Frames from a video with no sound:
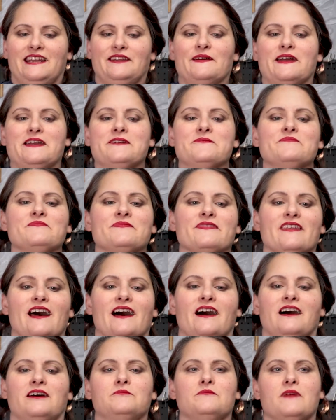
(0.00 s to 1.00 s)
Anyway,
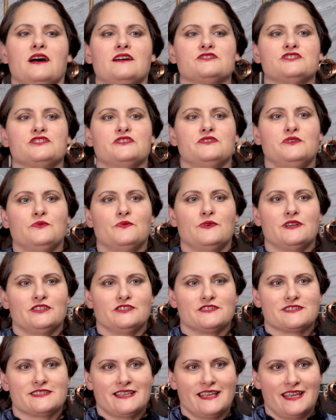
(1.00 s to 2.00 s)
um, I'll show you what it
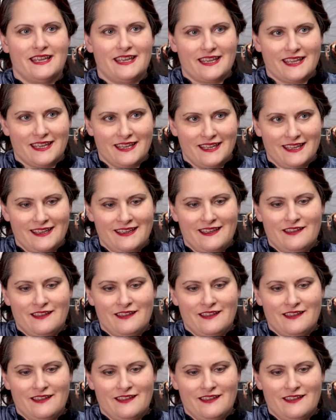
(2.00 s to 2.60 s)
looks like